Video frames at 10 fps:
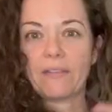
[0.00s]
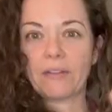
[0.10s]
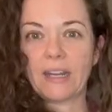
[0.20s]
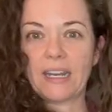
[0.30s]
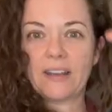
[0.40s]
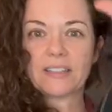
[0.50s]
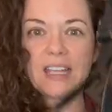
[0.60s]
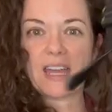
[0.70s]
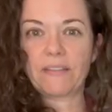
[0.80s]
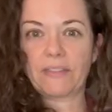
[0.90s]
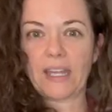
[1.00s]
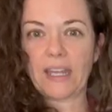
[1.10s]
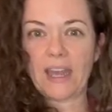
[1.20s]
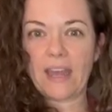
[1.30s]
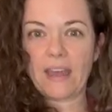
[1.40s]
it right now, it's kind of
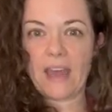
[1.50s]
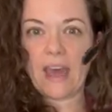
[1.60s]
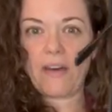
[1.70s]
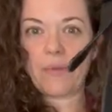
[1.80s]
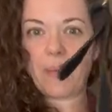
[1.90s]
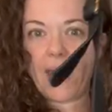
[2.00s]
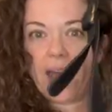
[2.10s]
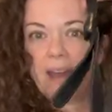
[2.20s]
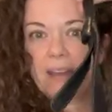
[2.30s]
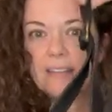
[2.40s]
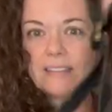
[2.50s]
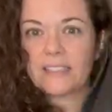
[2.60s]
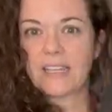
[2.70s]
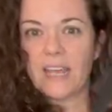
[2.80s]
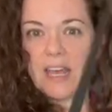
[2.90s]
like how the bag is
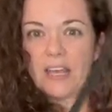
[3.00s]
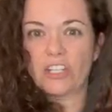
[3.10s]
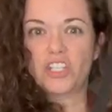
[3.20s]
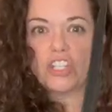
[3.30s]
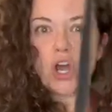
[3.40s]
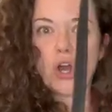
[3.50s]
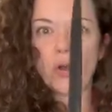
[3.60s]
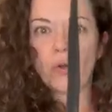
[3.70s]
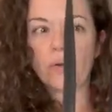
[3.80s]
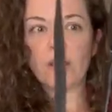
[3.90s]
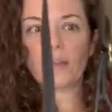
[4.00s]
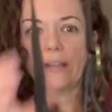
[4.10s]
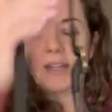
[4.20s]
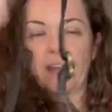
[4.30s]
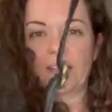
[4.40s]
shown.
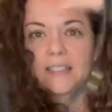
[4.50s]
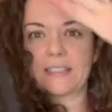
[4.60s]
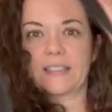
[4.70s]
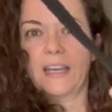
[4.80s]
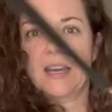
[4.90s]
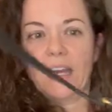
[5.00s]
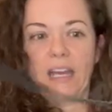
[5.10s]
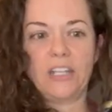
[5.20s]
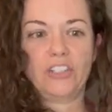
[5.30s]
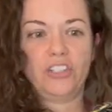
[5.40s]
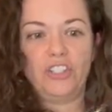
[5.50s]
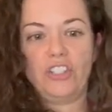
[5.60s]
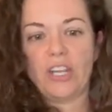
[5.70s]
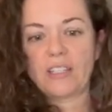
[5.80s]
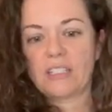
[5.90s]
He has this
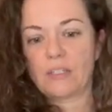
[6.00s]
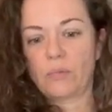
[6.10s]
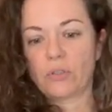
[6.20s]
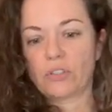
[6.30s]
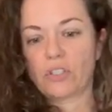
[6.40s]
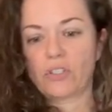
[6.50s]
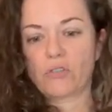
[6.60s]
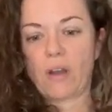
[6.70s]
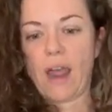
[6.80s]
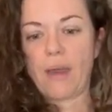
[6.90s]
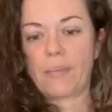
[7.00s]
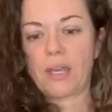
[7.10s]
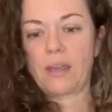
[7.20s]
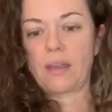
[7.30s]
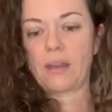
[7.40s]
adjustable strap
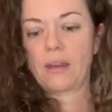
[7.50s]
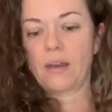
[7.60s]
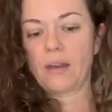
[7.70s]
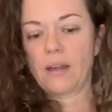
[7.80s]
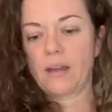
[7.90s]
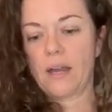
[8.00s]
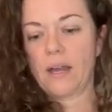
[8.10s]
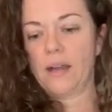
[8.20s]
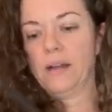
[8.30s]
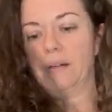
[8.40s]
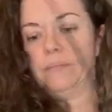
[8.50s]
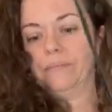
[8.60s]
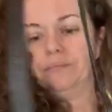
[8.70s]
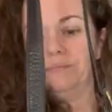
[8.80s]
here. Um,